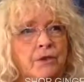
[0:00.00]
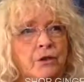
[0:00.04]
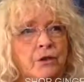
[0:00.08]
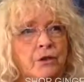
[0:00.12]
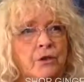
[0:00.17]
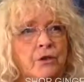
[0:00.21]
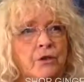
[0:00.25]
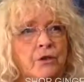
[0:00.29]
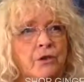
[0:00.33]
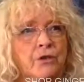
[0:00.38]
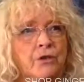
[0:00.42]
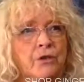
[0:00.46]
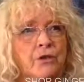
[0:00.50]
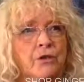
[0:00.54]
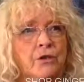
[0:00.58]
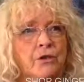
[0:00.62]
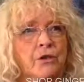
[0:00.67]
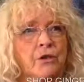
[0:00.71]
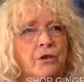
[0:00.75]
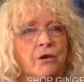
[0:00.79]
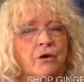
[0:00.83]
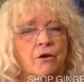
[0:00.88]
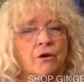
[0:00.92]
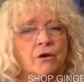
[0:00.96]
your
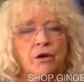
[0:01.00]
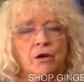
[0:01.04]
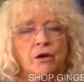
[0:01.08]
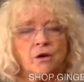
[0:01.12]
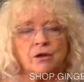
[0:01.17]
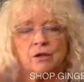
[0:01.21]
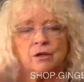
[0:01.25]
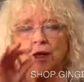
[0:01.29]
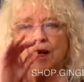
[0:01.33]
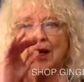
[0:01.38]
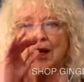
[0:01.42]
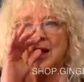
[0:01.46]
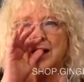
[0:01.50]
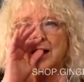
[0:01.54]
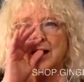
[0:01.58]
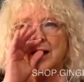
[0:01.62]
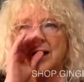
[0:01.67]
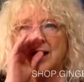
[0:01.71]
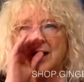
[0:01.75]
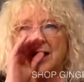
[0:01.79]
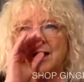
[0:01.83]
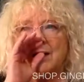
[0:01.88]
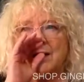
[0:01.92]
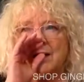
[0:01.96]
soul goes,
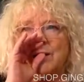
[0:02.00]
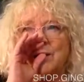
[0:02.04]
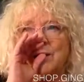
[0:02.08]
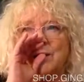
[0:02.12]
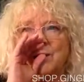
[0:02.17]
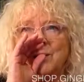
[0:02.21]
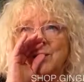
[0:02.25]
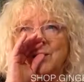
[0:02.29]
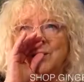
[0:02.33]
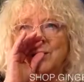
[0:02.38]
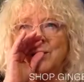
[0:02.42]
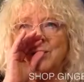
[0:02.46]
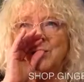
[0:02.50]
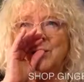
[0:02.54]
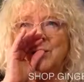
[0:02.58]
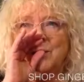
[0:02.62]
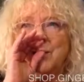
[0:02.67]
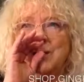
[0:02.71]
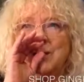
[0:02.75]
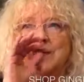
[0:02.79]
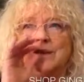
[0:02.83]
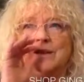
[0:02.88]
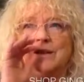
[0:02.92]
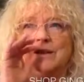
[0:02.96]

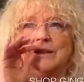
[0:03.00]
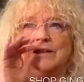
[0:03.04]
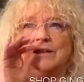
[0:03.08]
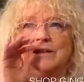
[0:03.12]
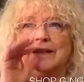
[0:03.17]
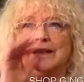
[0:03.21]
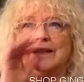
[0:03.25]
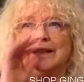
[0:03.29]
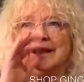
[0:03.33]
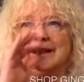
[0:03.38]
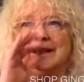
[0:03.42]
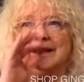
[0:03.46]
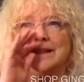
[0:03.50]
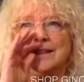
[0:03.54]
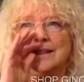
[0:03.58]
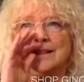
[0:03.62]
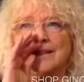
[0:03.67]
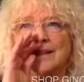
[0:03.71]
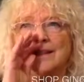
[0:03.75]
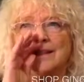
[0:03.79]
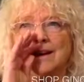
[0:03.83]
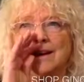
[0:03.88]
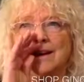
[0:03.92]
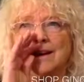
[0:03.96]
Hello, it's
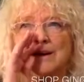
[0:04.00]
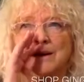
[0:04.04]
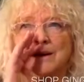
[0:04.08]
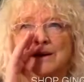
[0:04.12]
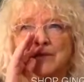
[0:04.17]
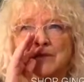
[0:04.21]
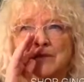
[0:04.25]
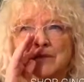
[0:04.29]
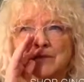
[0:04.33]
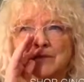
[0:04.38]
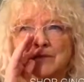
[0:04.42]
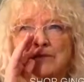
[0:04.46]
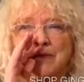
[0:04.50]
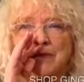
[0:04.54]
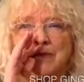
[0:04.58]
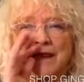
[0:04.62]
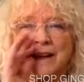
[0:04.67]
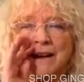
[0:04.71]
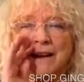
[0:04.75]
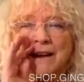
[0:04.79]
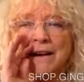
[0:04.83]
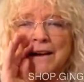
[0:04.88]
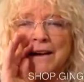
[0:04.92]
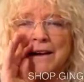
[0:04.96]
time to
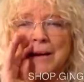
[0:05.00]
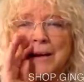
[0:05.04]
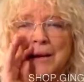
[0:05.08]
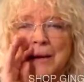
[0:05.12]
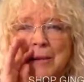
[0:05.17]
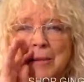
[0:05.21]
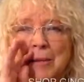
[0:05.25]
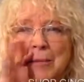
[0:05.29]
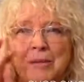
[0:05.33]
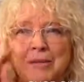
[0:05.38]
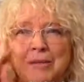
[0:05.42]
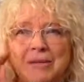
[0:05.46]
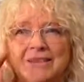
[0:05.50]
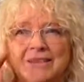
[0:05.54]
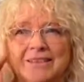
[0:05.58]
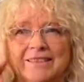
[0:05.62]
wake up.